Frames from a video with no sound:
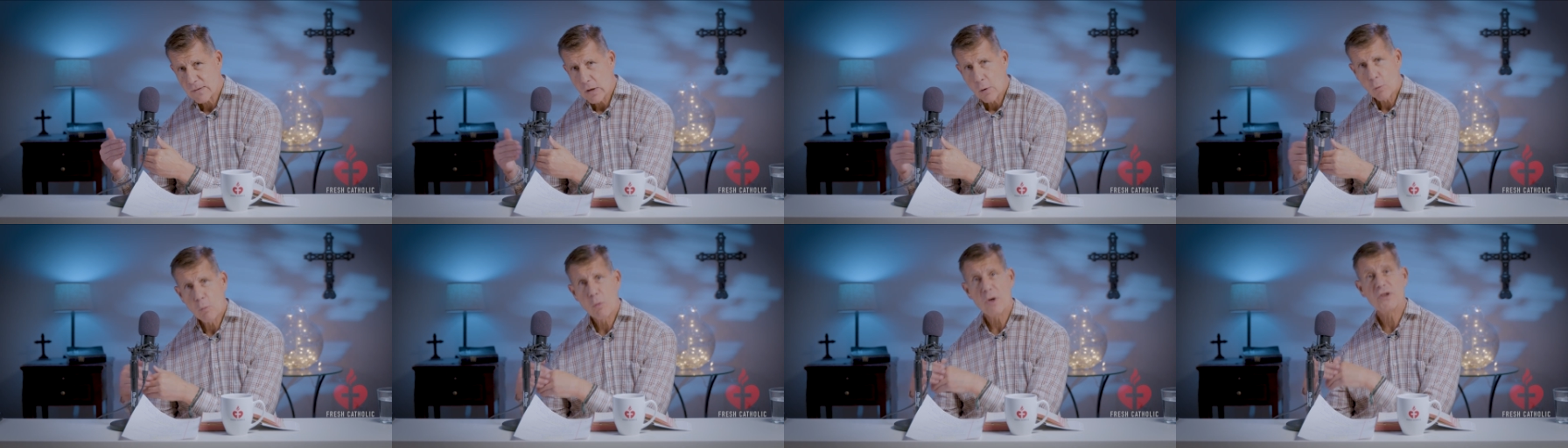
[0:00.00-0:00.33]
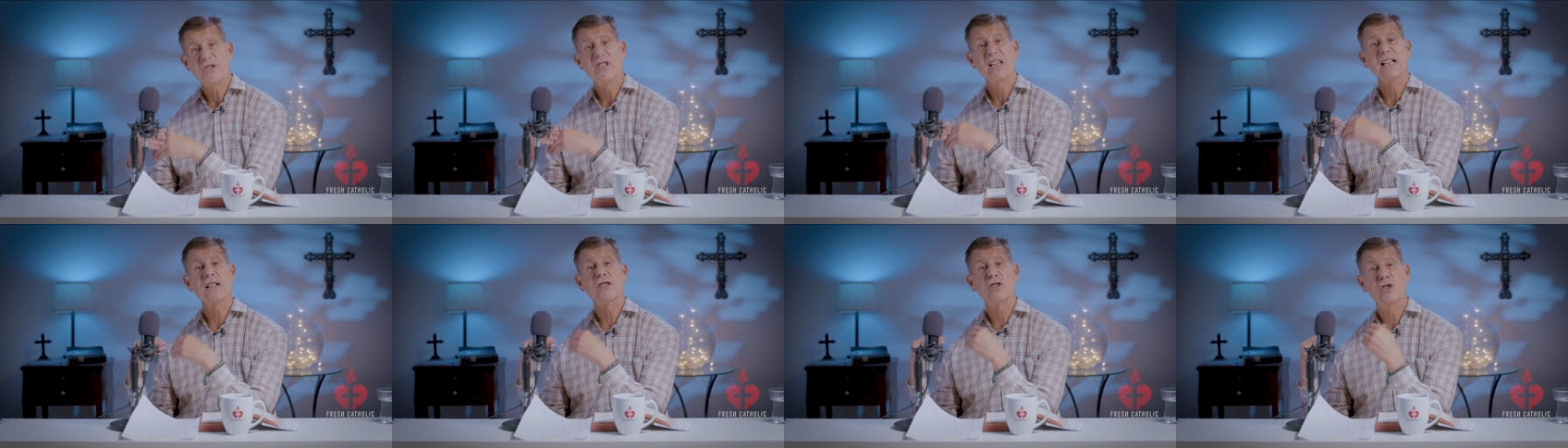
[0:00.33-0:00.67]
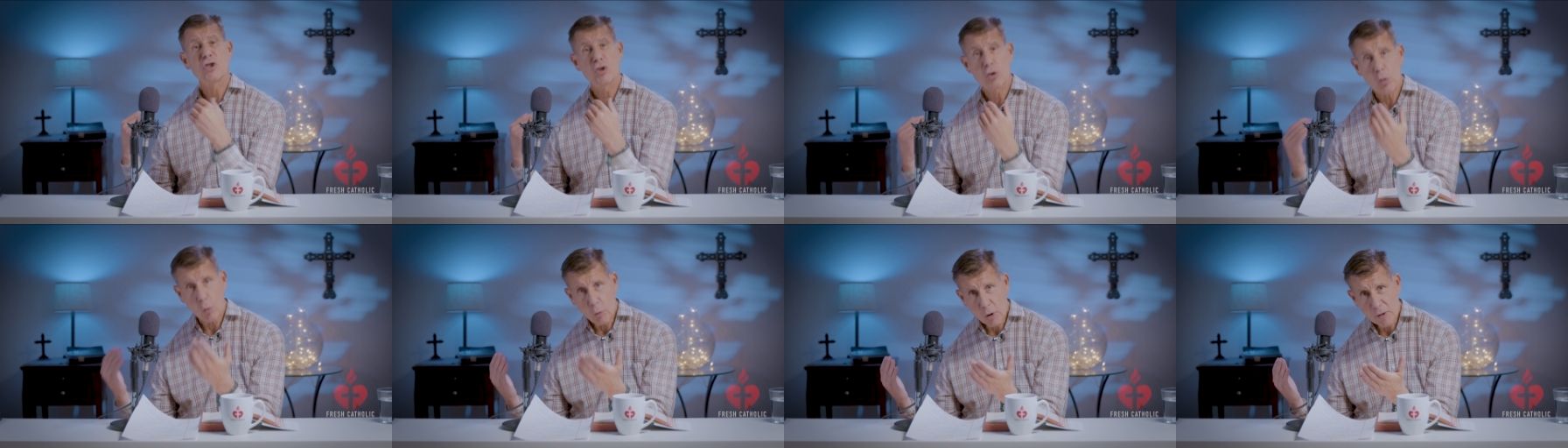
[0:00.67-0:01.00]
was
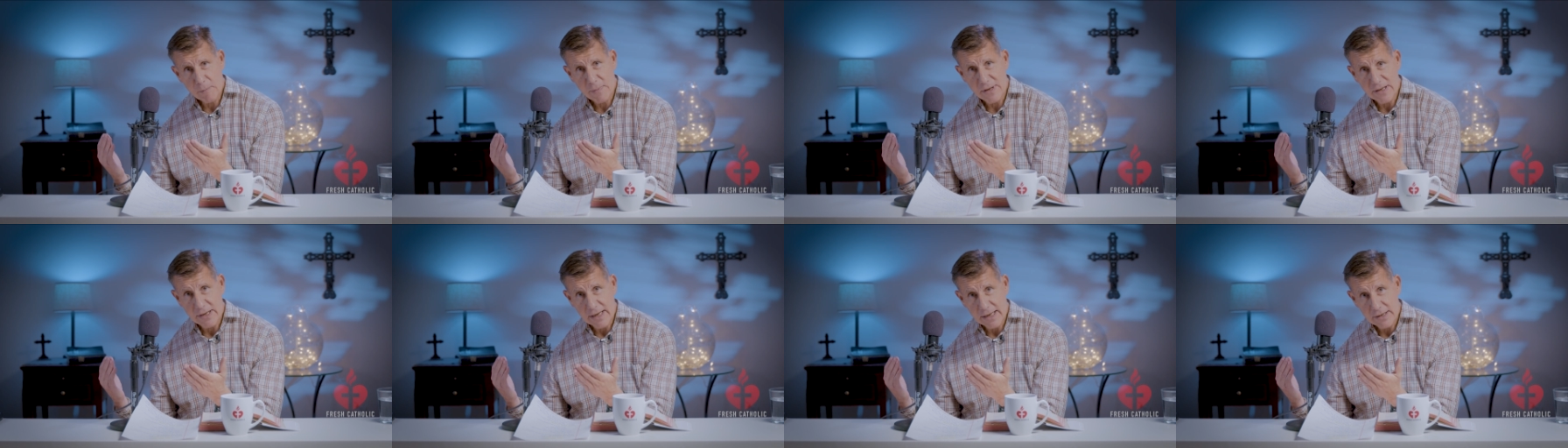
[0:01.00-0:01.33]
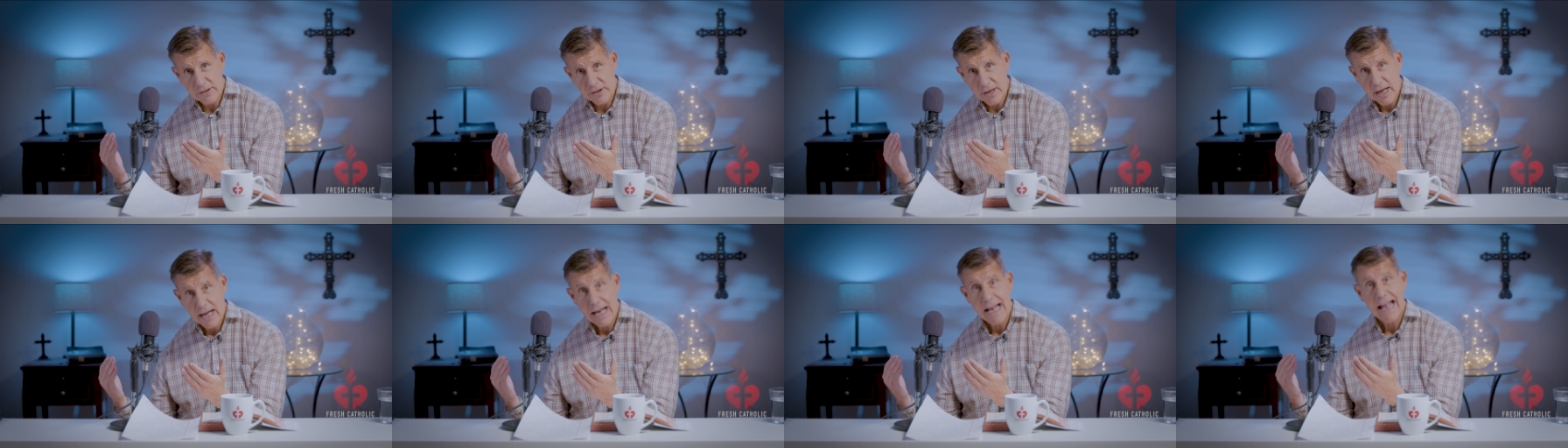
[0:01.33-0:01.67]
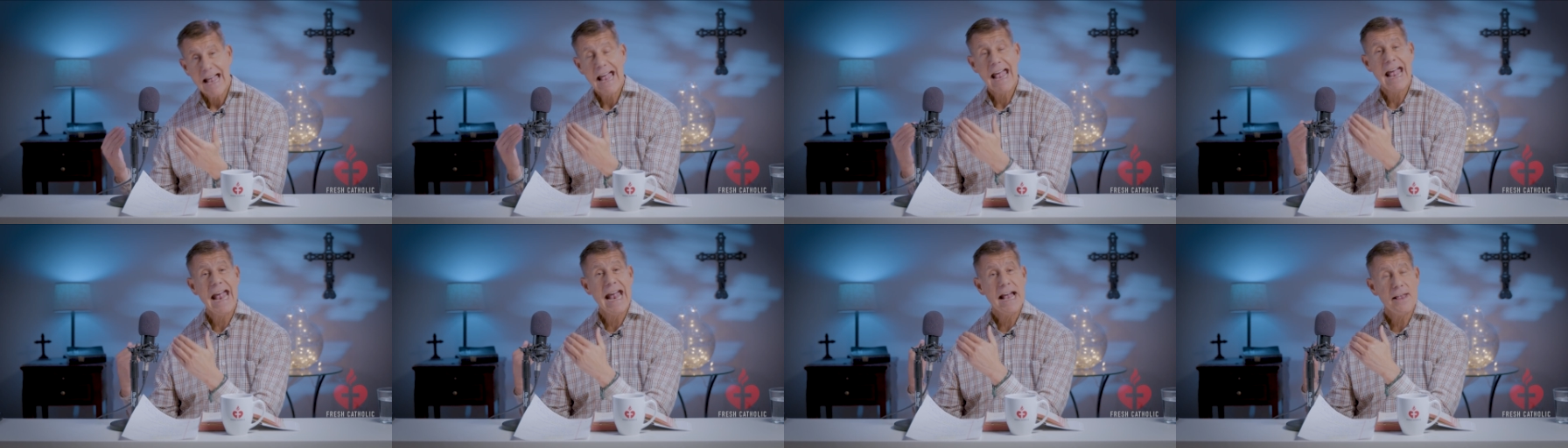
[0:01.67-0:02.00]
exorbitant,
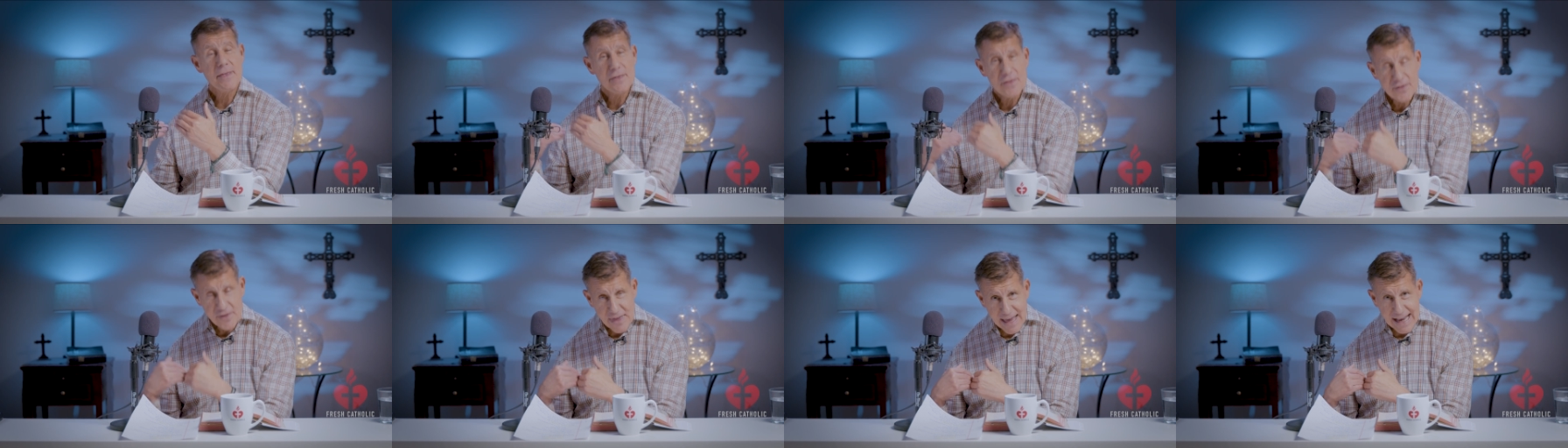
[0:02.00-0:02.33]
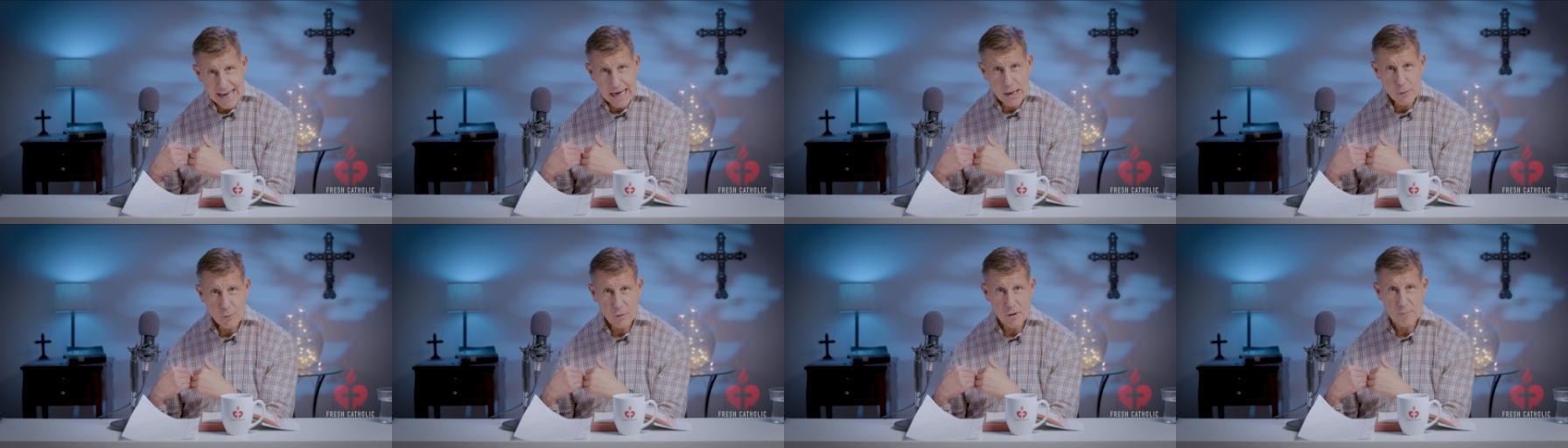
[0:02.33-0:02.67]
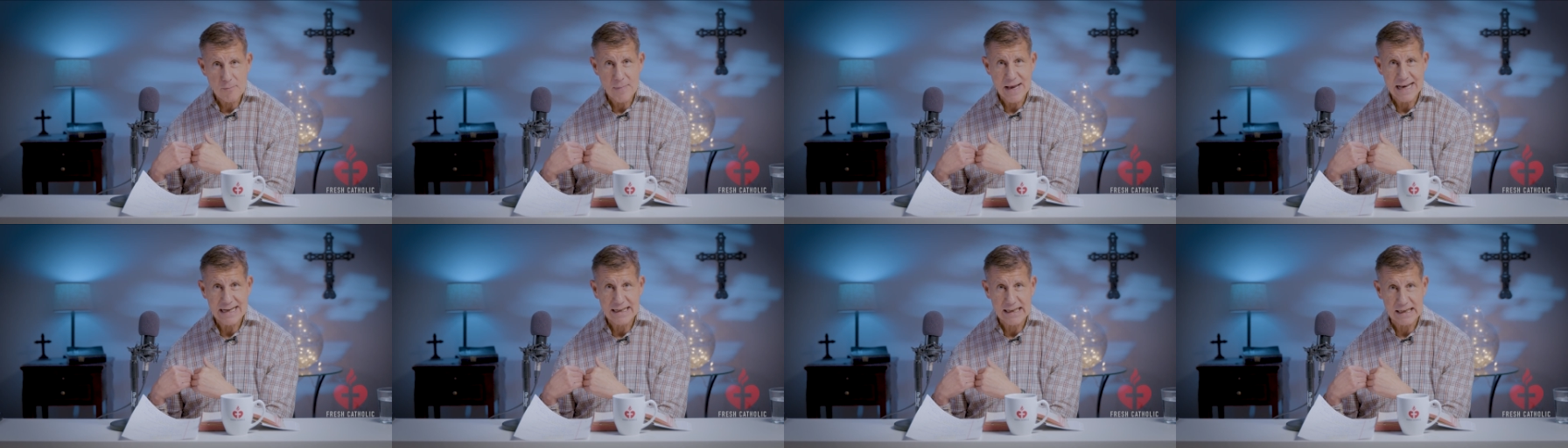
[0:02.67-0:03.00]
and they were
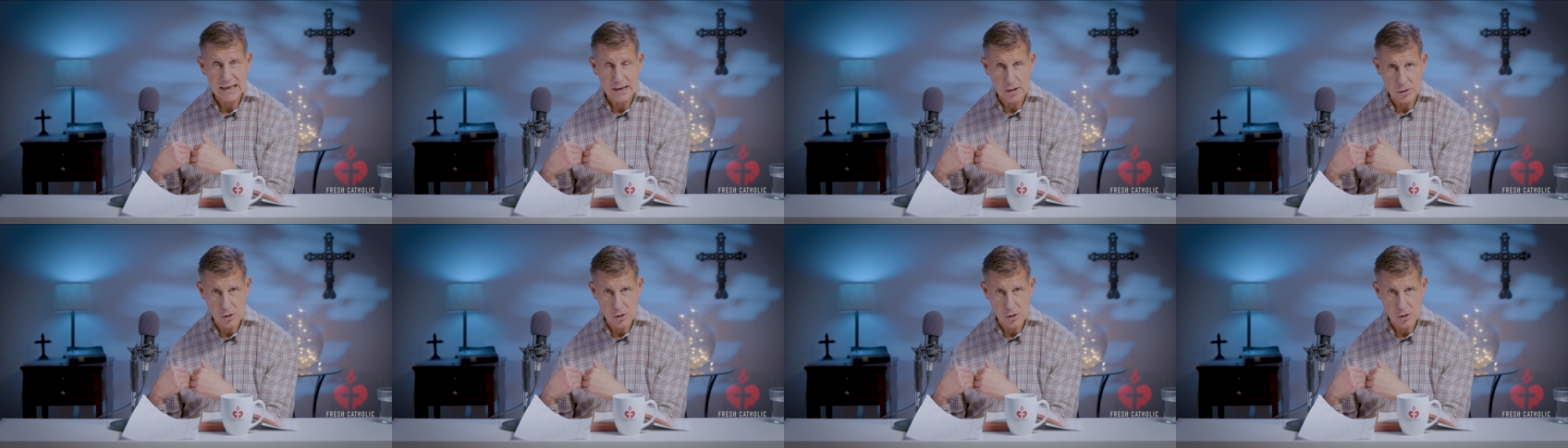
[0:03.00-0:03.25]
making a